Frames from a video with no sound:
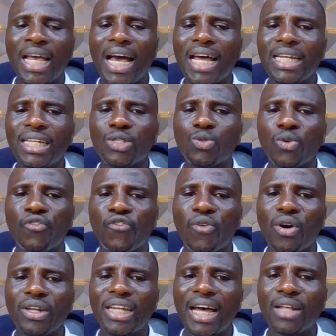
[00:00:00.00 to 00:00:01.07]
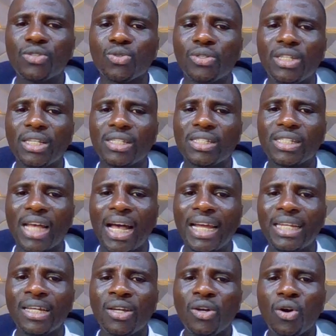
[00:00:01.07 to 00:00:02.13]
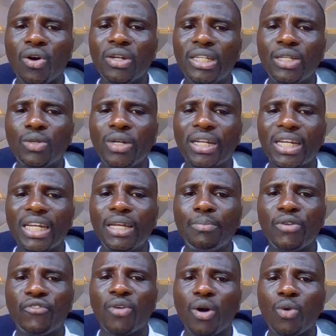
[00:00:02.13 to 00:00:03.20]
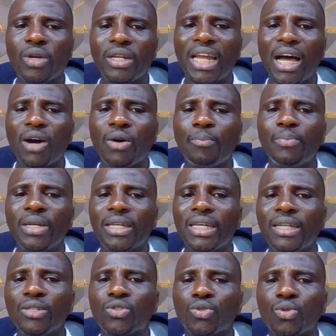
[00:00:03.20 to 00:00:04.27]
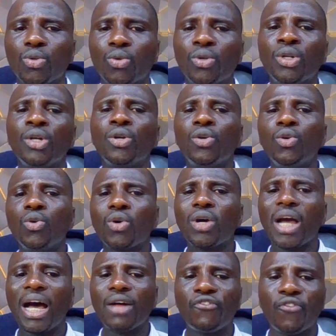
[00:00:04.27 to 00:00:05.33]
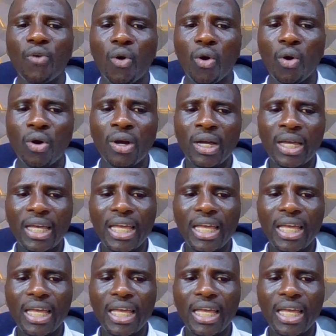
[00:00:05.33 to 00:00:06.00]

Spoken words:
and it will fall down to this side on the weekly before we now begin to look out for